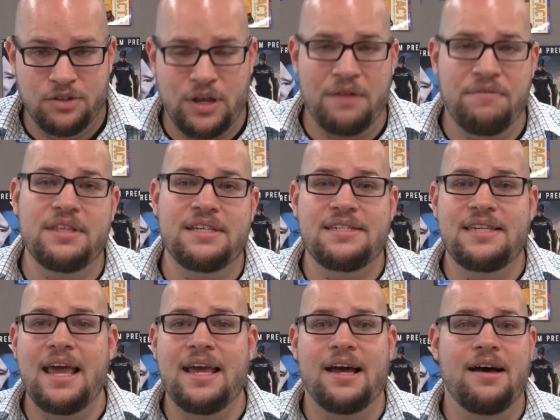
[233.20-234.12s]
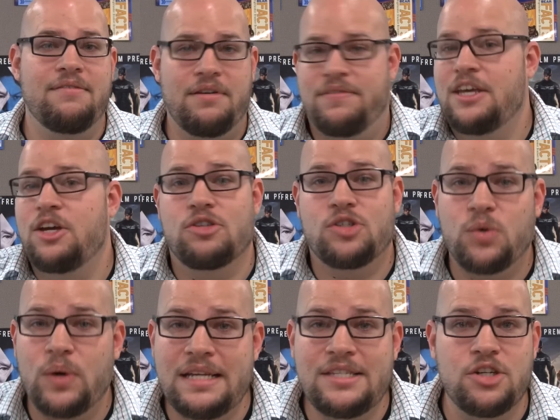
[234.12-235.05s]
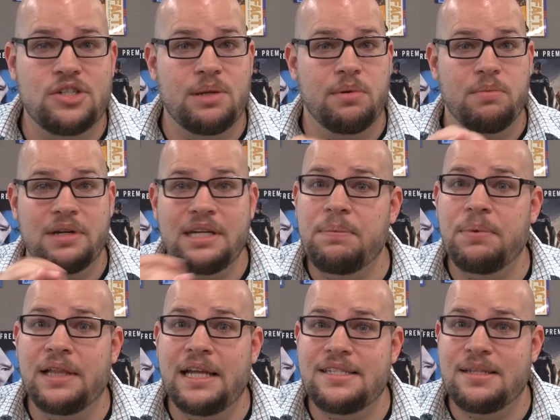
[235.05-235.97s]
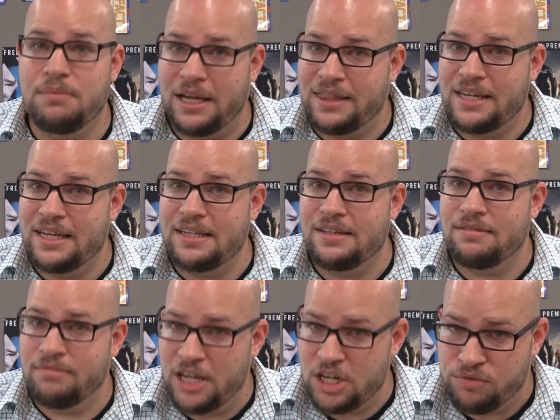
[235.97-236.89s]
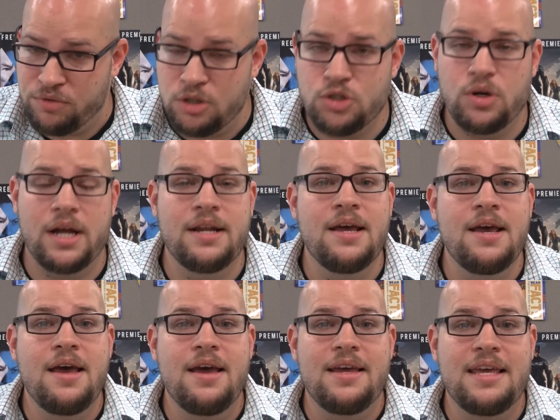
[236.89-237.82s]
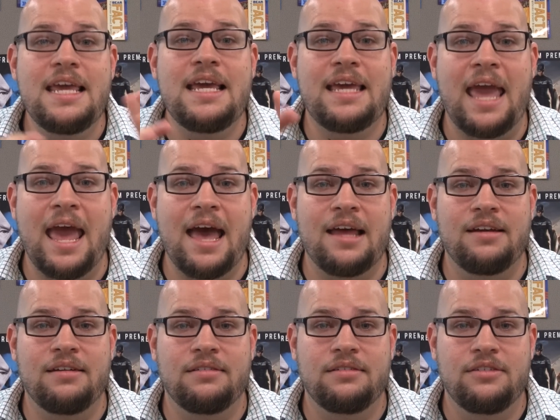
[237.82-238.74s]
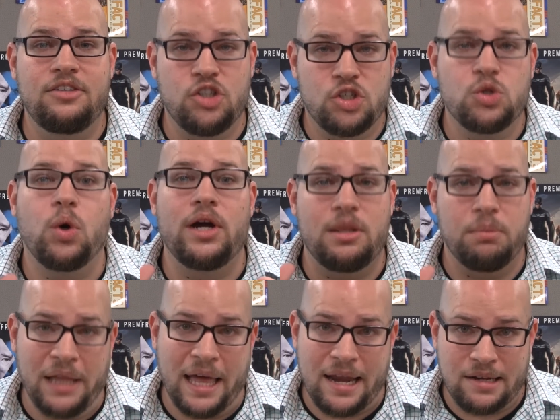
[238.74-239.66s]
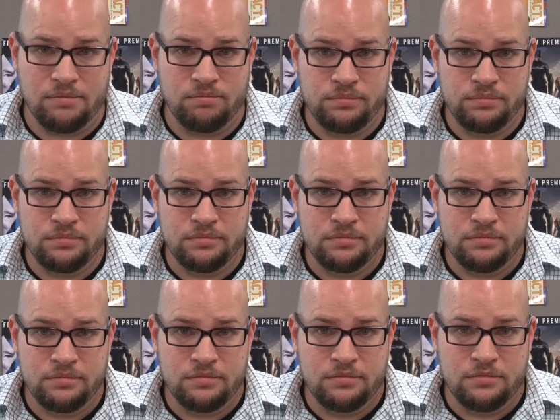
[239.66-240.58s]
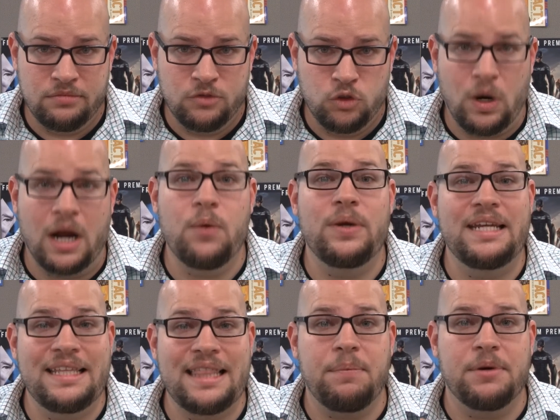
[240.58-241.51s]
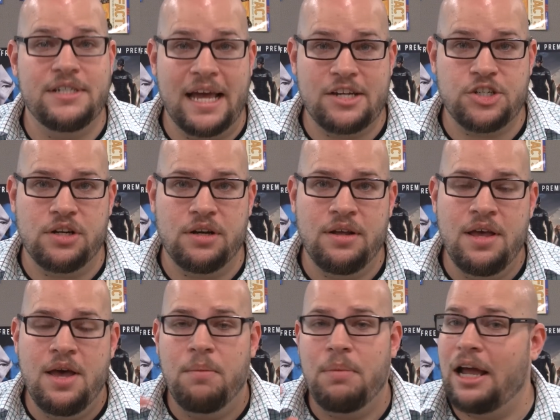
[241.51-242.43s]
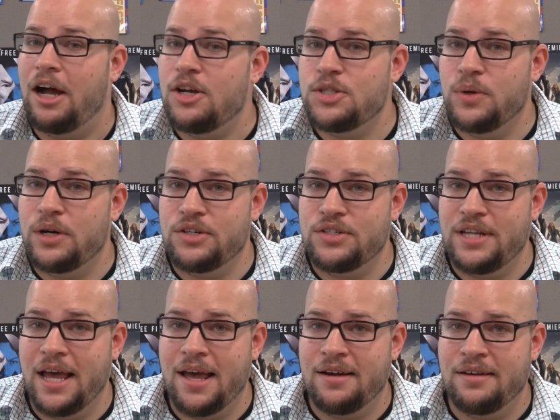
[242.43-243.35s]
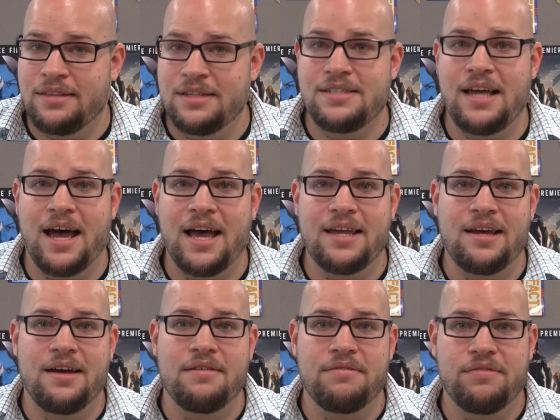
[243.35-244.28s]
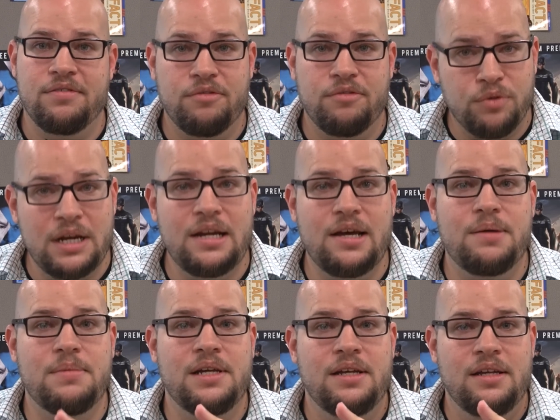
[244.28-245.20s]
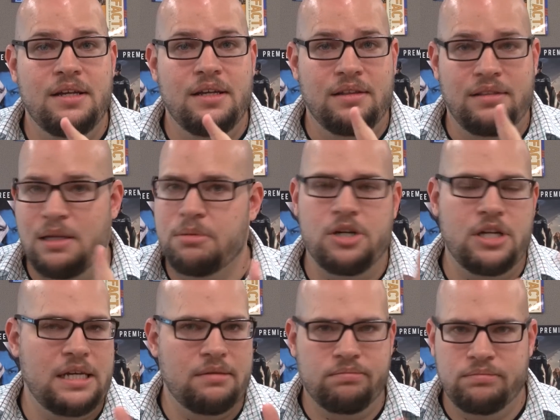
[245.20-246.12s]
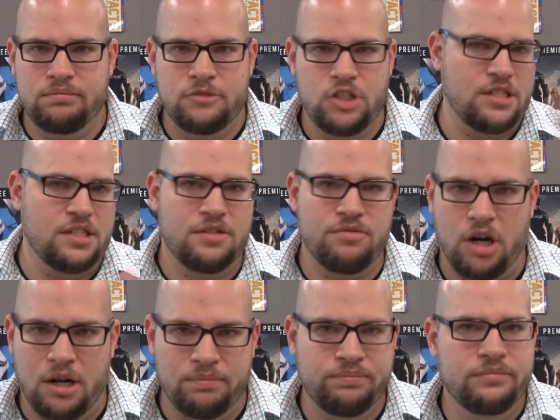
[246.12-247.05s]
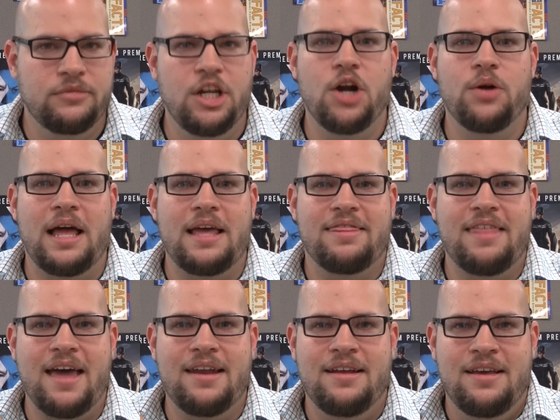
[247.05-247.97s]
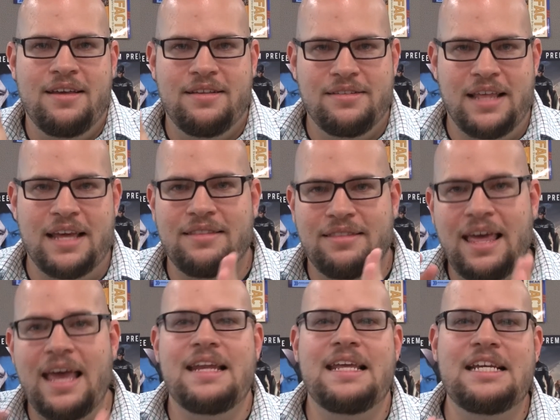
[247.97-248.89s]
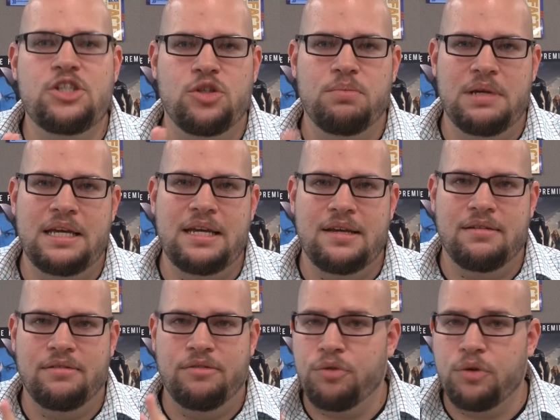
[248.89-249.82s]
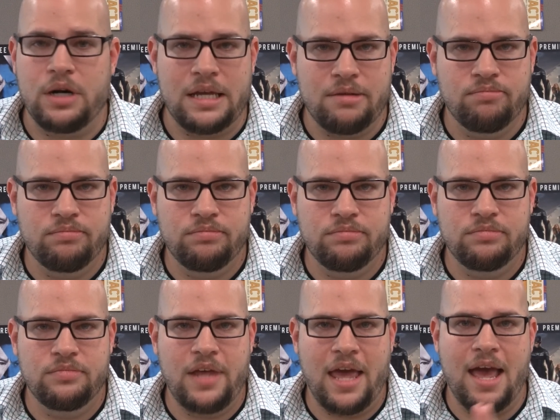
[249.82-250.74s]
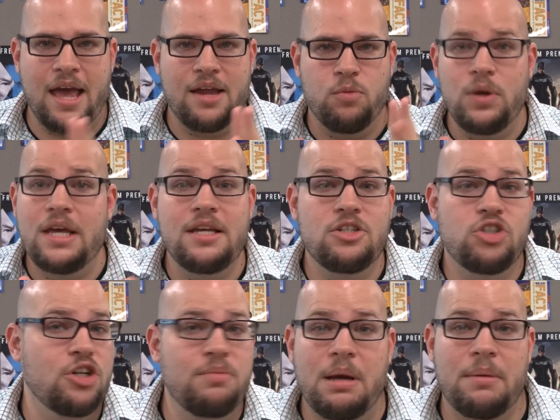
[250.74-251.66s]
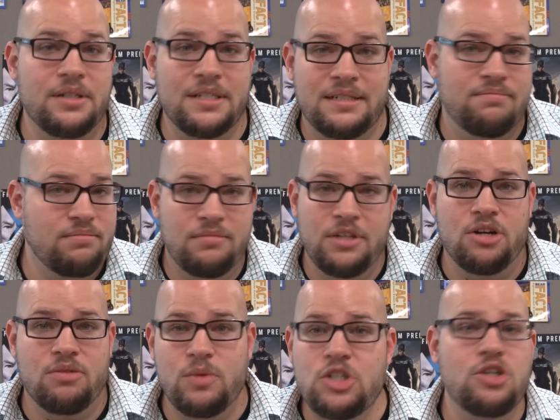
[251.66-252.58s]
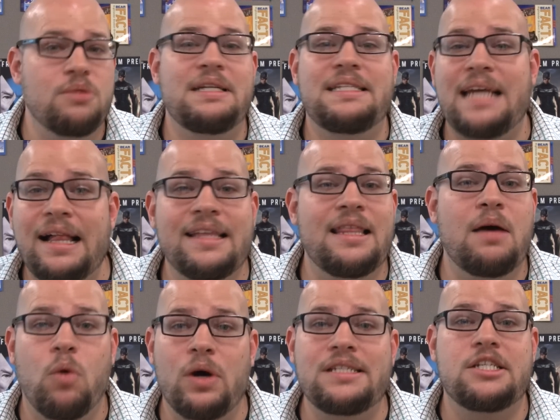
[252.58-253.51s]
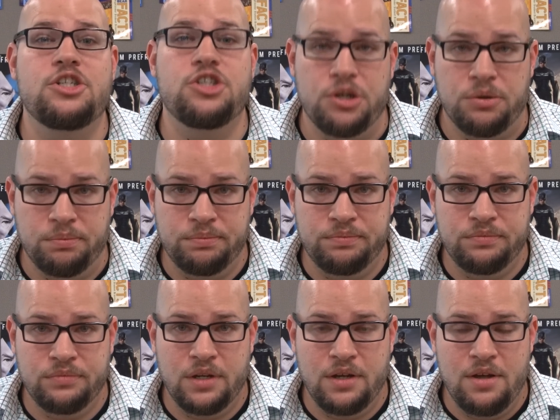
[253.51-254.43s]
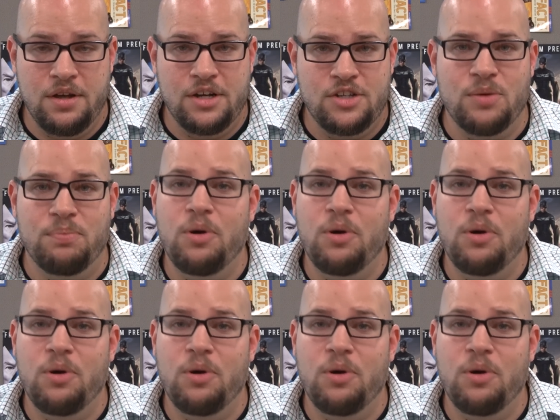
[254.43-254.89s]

Okay, for the sake of if he goes crazy or someone manipulates him like they did in Age of Ultron, he can destroy the planet. Right? We need that protection. But I also understand the side of freedom, liberty, justice for all. You know, like that that they need to be free and we shouldn't be able to, you know, we shouldn't be telling them what to do. So